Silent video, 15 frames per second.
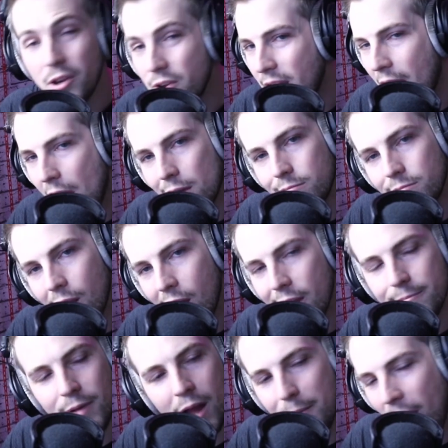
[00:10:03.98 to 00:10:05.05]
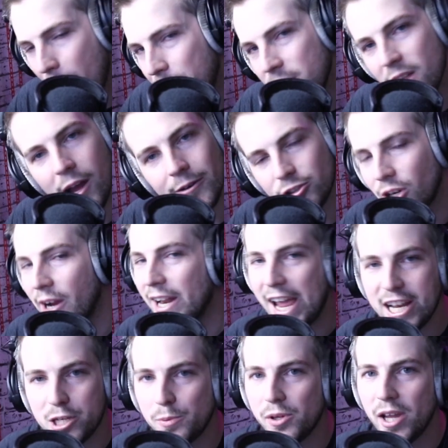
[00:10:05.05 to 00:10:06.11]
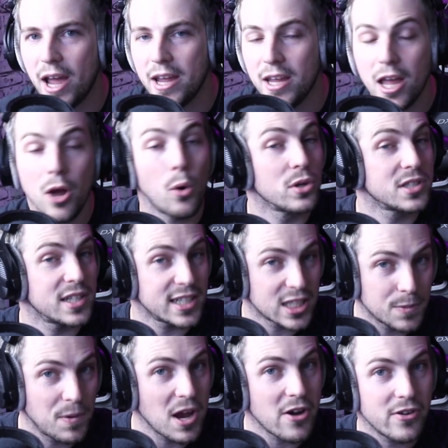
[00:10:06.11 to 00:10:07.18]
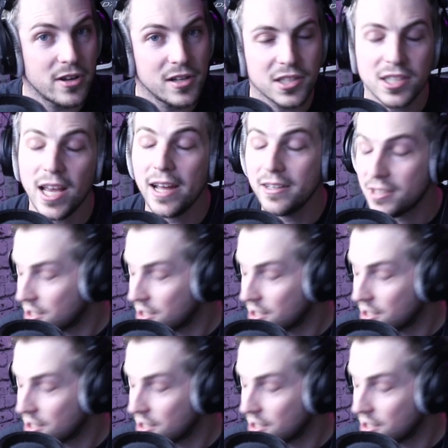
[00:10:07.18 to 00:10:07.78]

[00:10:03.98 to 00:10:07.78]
yeah, like, I'm happy that I've tried HPA. It was an experience, and,